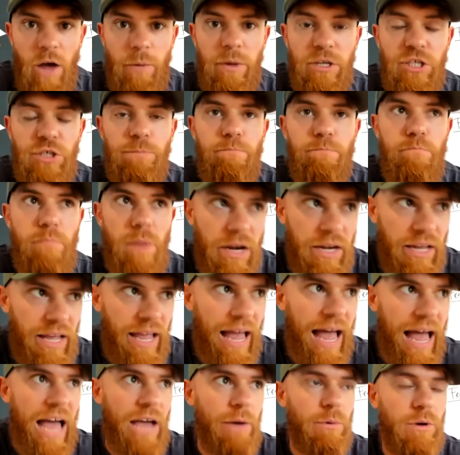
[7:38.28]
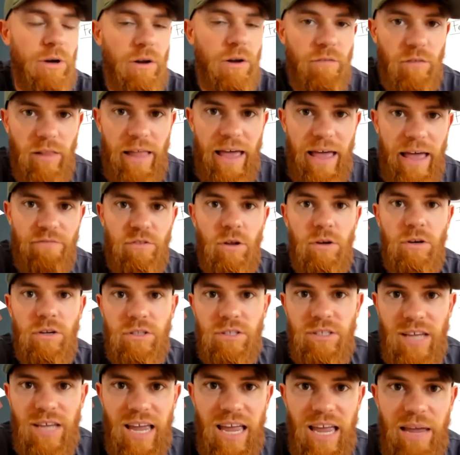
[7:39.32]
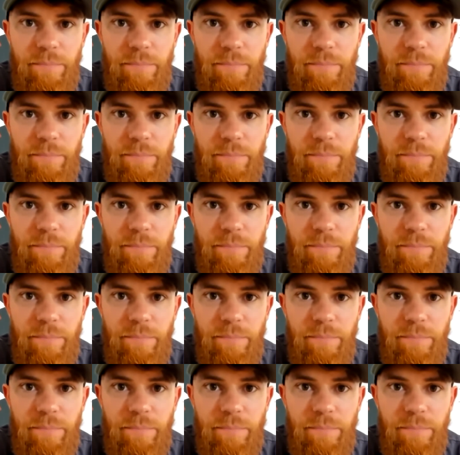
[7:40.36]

how much money I would have left on the